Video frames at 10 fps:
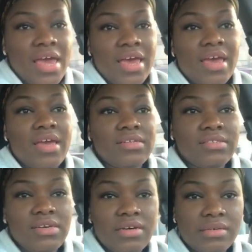
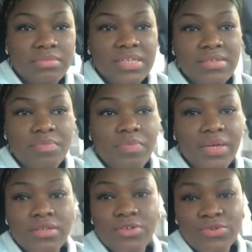and there's a
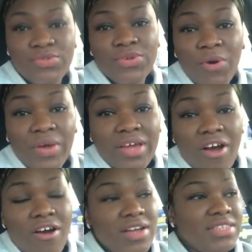big news going
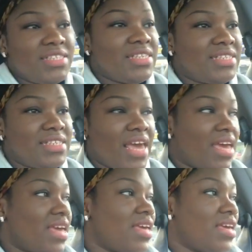on
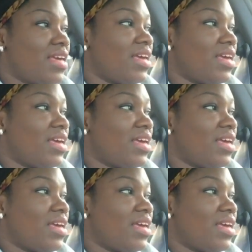today.